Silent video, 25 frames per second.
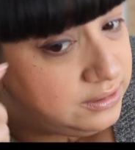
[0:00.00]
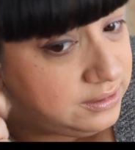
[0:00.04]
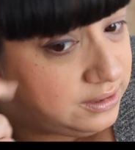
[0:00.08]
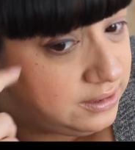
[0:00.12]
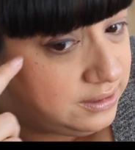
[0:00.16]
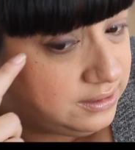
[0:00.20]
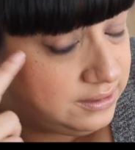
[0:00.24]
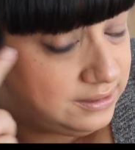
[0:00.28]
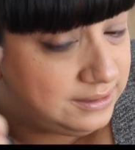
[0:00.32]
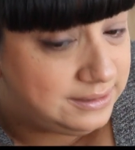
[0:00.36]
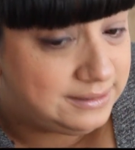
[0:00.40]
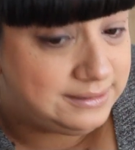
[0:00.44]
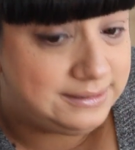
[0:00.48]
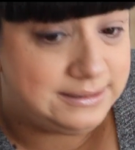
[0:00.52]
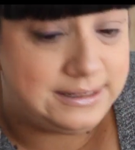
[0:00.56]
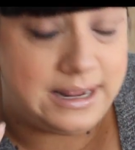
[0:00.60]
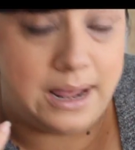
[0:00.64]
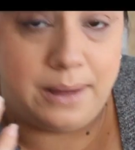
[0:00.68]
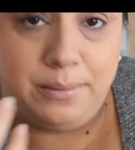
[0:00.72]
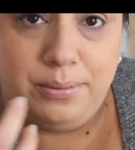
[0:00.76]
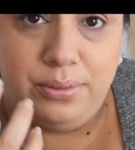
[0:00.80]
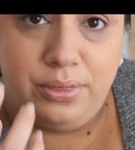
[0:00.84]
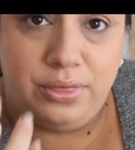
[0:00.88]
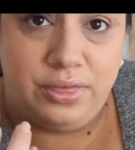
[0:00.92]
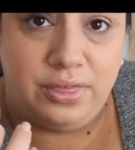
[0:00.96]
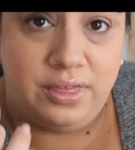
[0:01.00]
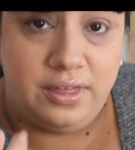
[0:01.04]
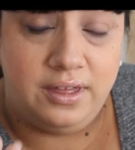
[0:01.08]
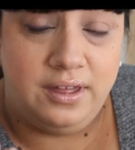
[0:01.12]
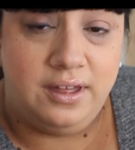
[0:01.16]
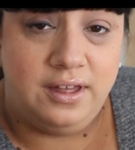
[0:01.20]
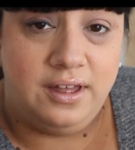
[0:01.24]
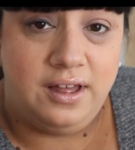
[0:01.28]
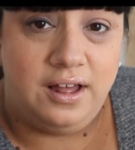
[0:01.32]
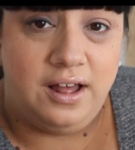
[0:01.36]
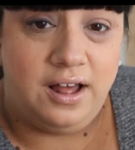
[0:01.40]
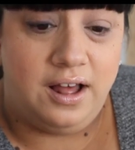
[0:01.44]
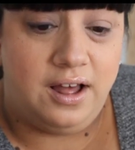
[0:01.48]
the depth
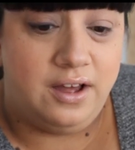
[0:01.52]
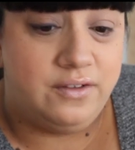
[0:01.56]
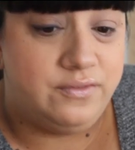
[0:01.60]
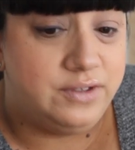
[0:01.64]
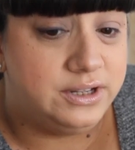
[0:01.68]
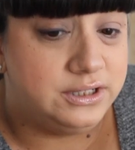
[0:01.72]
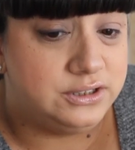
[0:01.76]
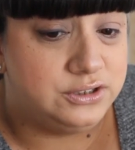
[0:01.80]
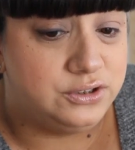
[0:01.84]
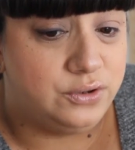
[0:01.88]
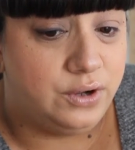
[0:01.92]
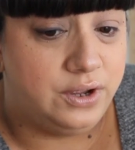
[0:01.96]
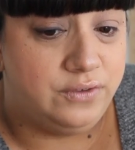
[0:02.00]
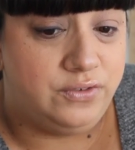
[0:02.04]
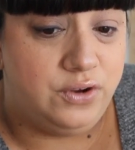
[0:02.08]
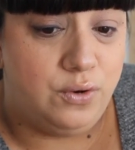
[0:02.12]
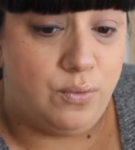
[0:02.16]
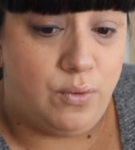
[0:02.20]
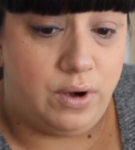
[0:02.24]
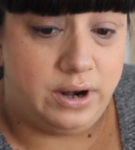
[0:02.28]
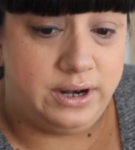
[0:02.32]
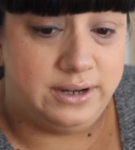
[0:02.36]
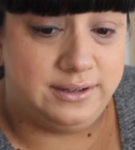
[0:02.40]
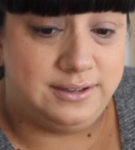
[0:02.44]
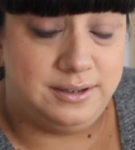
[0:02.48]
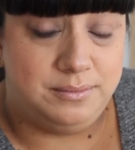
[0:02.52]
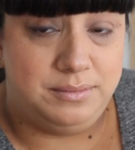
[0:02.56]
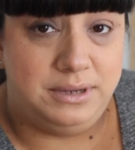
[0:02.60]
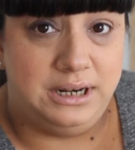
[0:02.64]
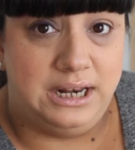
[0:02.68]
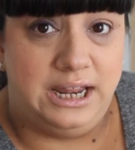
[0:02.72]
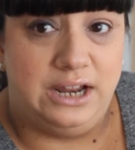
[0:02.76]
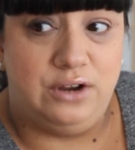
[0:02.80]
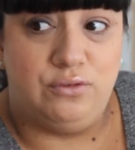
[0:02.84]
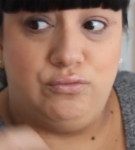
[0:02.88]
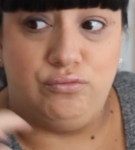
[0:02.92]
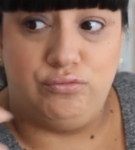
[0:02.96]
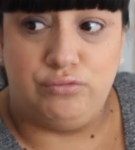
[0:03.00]
of it. So if you want it to be
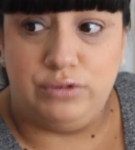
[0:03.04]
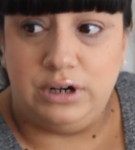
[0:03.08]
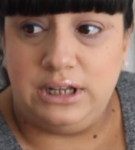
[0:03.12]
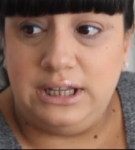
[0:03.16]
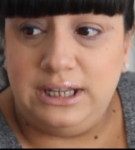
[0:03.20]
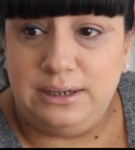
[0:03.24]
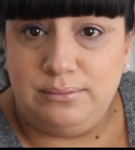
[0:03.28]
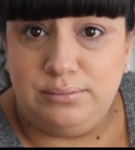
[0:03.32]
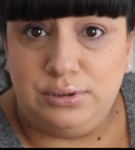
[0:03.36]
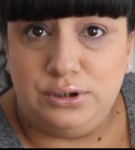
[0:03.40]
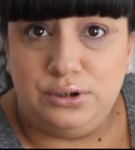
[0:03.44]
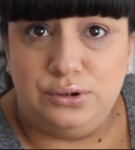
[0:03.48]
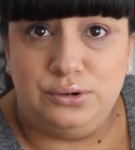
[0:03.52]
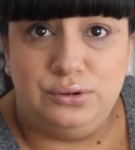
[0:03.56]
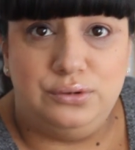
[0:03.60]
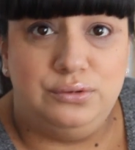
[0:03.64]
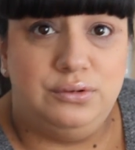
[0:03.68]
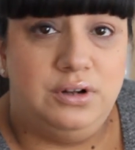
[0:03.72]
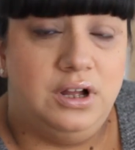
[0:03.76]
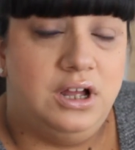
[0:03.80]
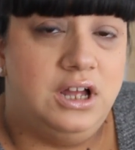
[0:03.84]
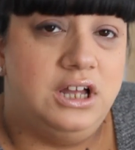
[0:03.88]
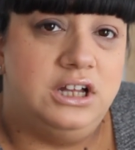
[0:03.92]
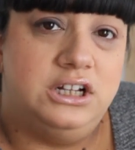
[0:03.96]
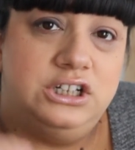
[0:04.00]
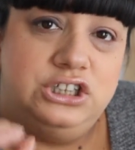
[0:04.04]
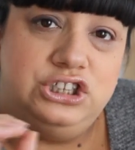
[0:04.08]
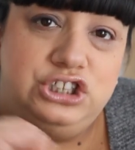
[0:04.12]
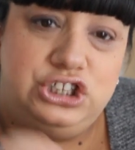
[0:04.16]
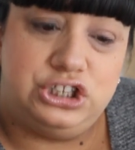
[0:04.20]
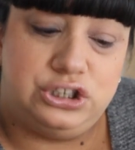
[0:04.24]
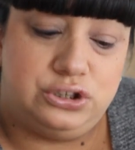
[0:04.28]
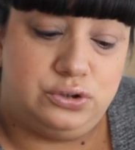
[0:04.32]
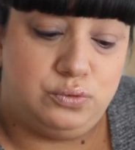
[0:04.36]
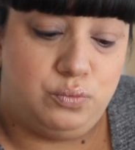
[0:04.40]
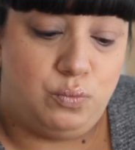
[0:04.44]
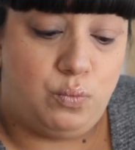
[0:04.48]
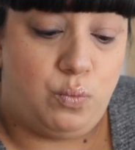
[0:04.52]
like really blue,
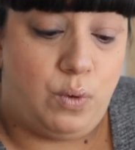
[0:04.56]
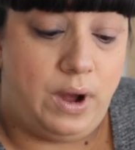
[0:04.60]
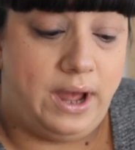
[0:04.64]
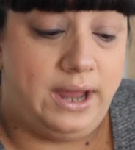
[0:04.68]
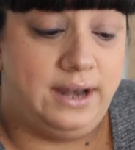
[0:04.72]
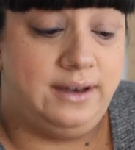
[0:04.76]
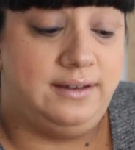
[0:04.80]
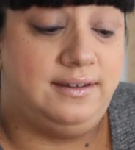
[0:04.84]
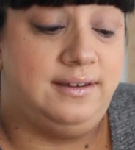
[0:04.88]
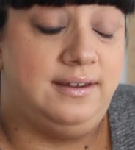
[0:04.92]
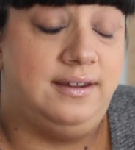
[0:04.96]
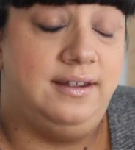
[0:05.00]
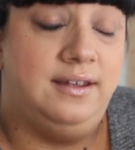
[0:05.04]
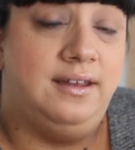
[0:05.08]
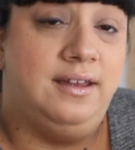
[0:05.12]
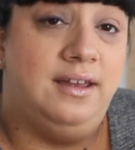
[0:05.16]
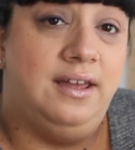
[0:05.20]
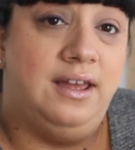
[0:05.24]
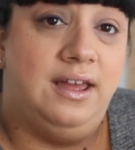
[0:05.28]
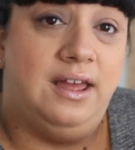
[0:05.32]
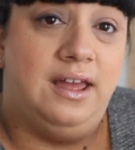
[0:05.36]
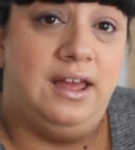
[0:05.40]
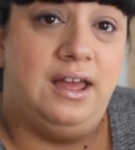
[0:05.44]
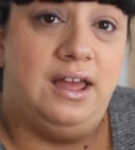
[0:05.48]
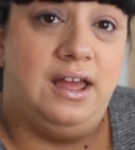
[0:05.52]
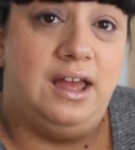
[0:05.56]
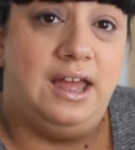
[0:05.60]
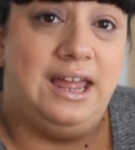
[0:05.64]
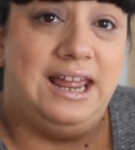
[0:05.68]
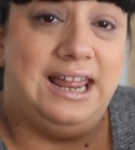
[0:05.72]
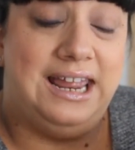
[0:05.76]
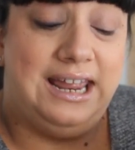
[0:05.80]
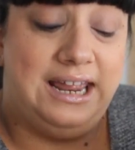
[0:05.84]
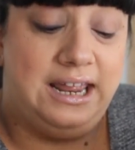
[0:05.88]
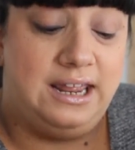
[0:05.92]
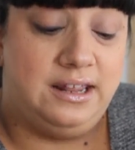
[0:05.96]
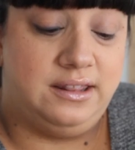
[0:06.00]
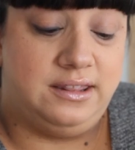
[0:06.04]
just wet
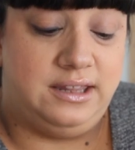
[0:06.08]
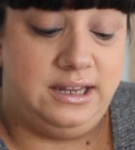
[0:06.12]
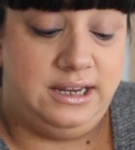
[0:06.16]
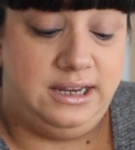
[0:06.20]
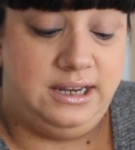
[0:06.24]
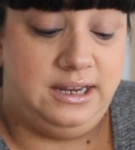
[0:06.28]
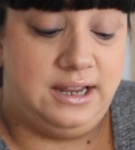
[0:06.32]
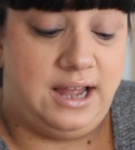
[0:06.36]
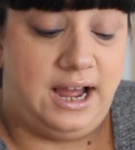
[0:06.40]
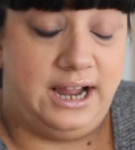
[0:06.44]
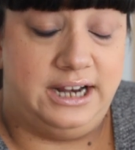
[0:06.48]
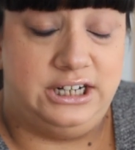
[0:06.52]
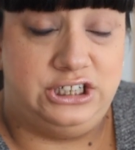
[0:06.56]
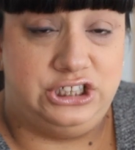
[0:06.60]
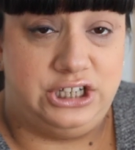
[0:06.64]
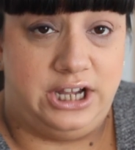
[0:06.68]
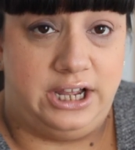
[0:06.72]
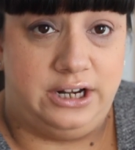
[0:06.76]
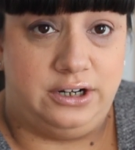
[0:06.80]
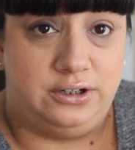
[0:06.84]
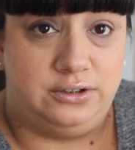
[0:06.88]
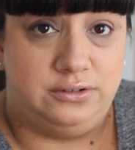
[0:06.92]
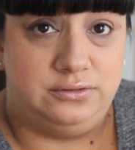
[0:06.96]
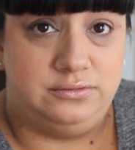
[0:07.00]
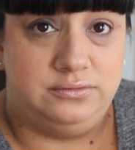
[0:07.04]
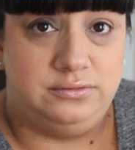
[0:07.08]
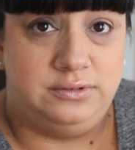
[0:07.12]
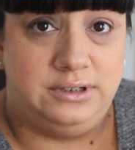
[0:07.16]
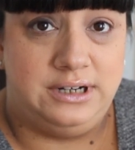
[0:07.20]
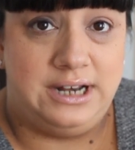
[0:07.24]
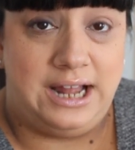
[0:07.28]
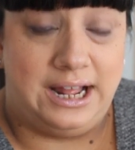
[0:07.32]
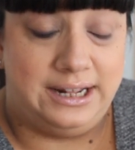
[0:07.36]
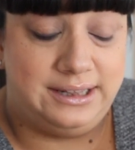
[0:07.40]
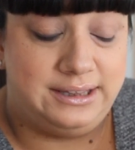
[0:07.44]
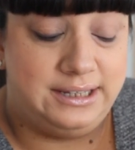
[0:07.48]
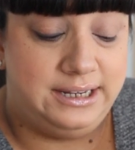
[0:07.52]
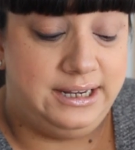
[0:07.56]
the eyeshadow.
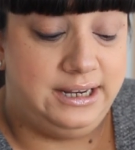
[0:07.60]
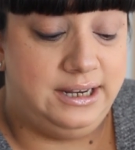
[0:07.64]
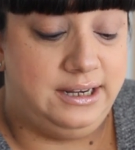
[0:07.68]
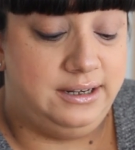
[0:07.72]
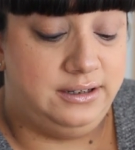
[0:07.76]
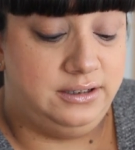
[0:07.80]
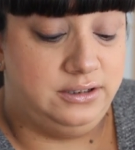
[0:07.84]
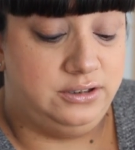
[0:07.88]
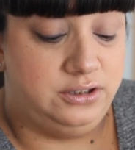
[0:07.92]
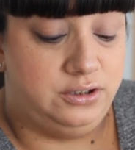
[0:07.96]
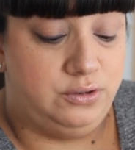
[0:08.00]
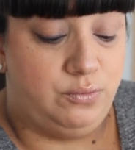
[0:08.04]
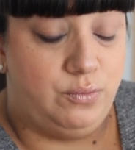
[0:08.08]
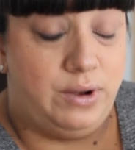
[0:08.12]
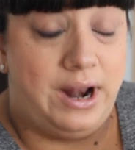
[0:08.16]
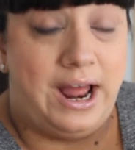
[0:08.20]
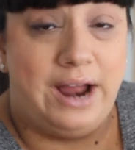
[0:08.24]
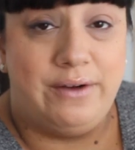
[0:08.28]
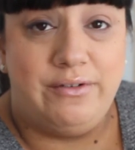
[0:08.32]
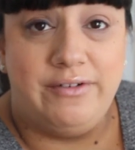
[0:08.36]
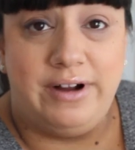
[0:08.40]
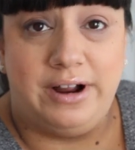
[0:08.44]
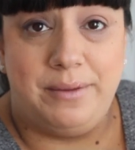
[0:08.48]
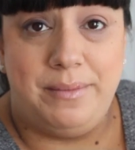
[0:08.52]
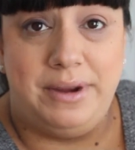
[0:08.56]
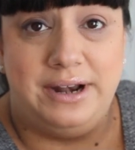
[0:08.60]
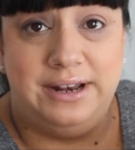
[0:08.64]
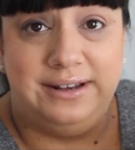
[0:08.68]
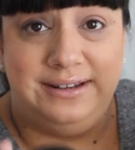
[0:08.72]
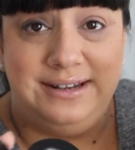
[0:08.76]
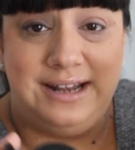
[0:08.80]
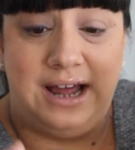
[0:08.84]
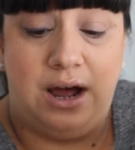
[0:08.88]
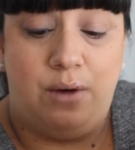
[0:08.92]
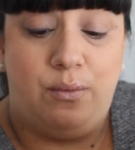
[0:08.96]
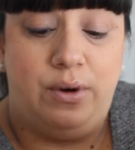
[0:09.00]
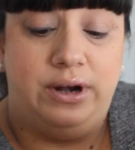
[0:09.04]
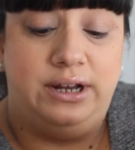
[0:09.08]
What I would recommend is
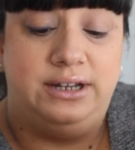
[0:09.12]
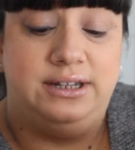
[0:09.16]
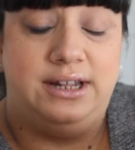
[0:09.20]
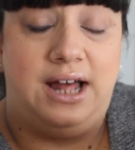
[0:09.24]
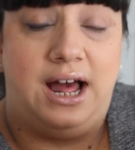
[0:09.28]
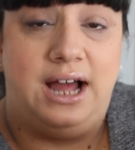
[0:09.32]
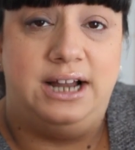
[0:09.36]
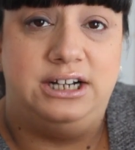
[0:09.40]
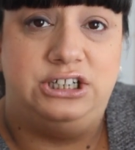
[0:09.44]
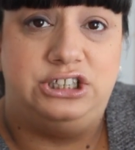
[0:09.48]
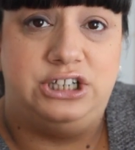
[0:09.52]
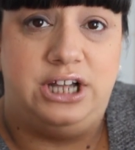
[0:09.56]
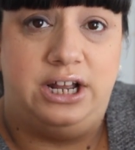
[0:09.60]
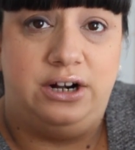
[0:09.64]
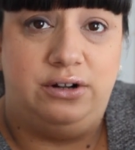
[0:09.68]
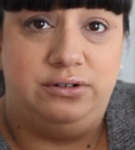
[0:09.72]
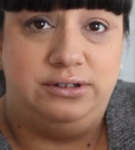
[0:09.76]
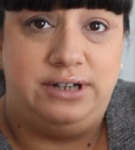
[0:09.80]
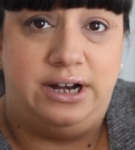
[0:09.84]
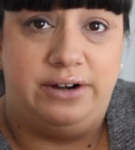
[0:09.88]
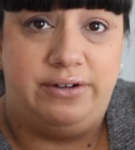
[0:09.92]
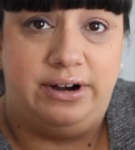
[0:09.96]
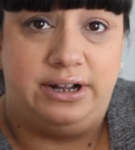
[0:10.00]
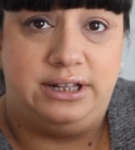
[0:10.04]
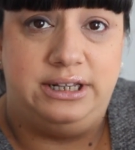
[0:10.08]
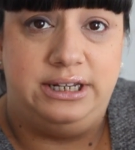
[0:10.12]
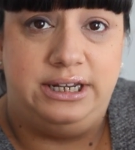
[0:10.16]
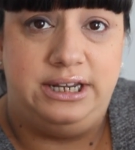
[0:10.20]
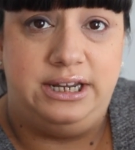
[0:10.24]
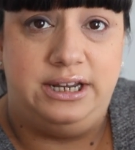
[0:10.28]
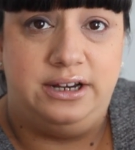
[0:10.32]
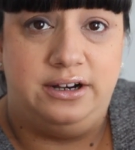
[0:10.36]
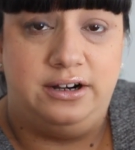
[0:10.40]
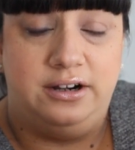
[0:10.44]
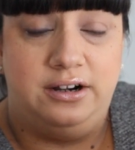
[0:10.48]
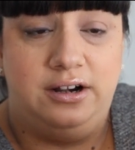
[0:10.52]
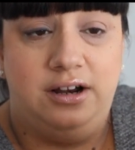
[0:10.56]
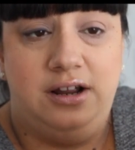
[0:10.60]
not wetting the eyeshadow directly
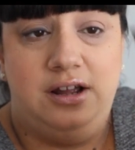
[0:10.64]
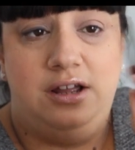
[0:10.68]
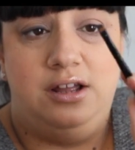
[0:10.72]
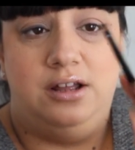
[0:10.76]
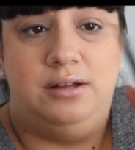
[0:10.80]
here,